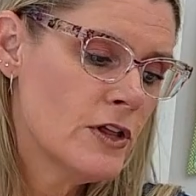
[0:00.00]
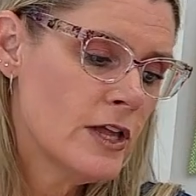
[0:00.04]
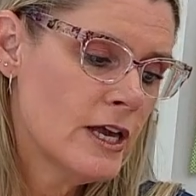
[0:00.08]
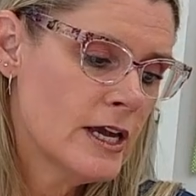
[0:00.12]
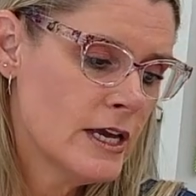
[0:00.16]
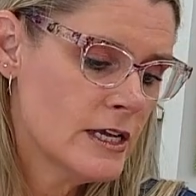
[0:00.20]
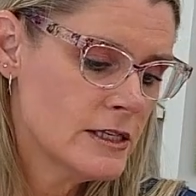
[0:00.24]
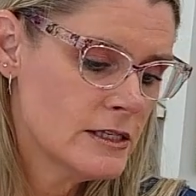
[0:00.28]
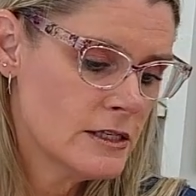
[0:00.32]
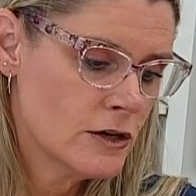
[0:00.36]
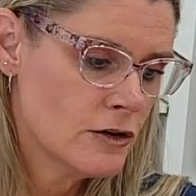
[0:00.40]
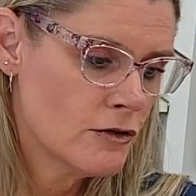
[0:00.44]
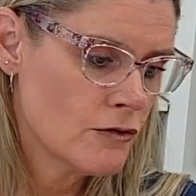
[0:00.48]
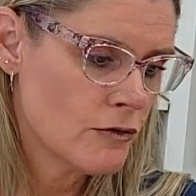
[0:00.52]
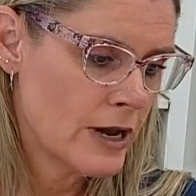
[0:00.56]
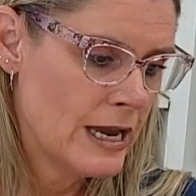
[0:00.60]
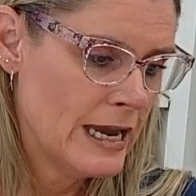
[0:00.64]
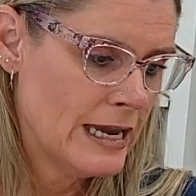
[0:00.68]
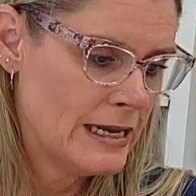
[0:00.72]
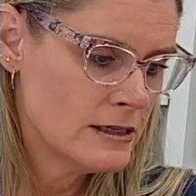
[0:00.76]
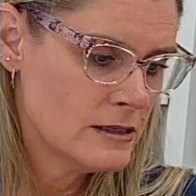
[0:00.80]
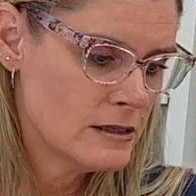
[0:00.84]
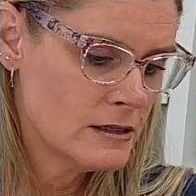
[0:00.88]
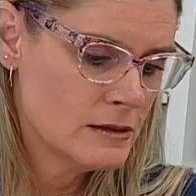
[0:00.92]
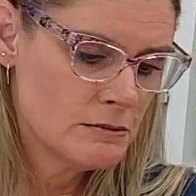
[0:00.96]
like it's a
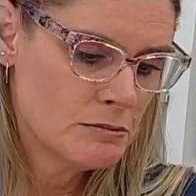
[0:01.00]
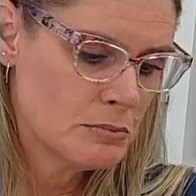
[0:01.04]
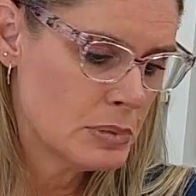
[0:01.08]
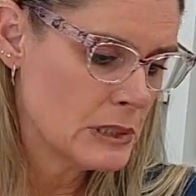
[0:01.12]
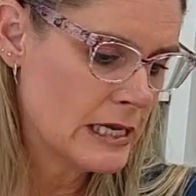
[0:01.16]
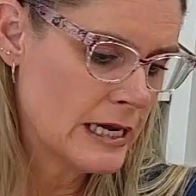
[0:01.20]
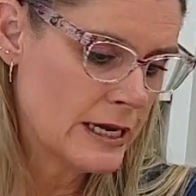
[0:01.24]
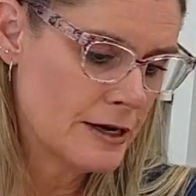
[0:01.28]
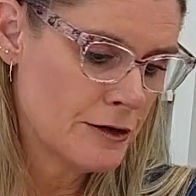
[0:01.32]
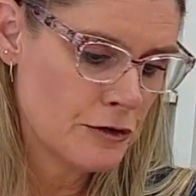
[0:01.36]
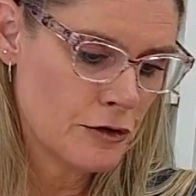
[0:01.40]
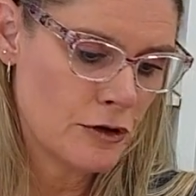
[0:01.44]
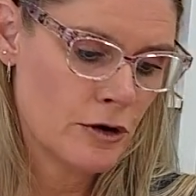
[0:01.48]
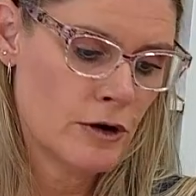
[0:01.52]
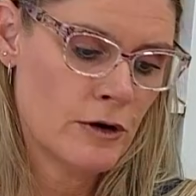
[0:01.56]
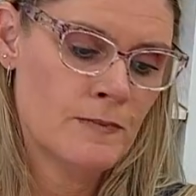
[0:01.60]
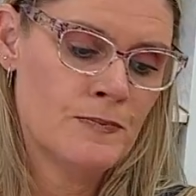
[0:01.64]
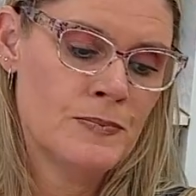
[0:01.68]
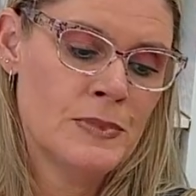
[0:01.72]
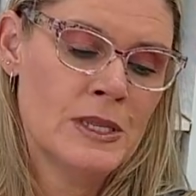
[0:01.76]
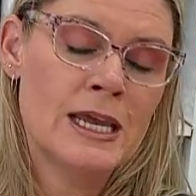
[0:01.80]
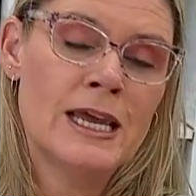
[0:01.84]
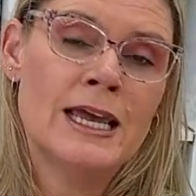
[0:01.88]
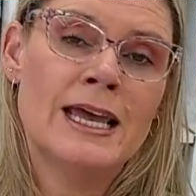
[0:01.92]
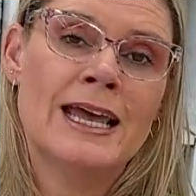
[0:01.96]
great blender.
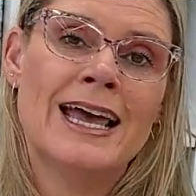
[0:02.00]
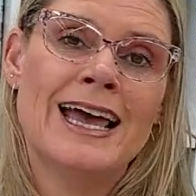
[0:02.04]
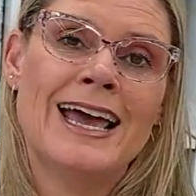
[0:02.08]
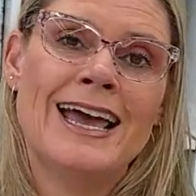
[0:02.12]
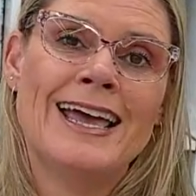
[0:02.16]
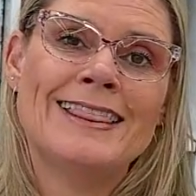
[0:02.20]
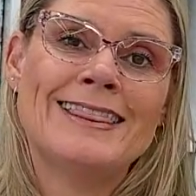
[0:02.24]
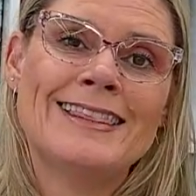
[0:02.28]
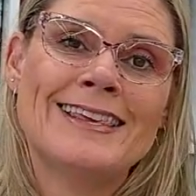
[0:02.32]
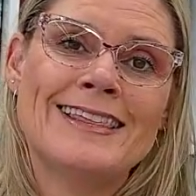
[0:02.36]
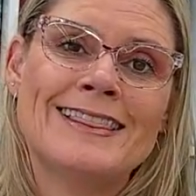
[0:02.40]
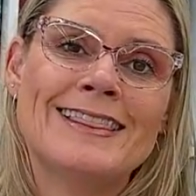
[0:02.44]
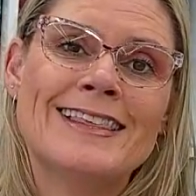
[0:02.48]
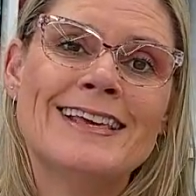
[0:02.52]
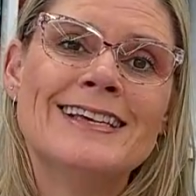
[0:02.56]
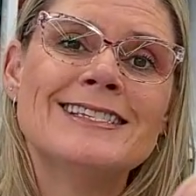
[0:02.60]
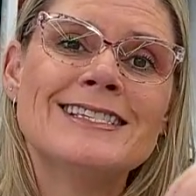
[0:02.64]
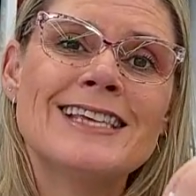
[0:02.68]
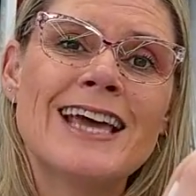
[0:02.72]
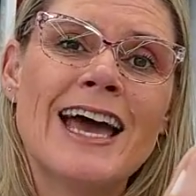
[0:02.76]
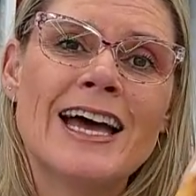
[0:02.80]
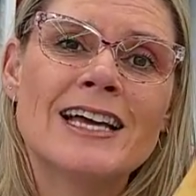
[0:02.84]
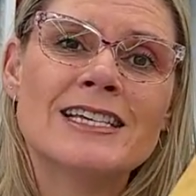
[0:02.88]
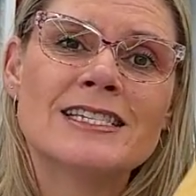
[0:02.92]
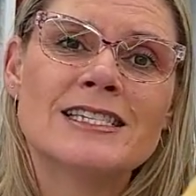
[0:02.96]
And then this
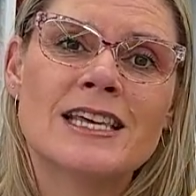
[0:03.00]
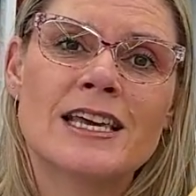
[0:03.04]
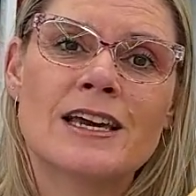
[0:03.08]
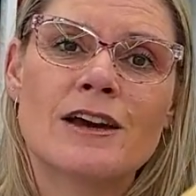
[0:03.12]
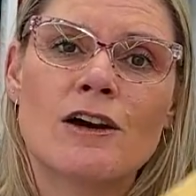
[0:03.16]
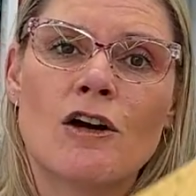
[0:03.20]
has like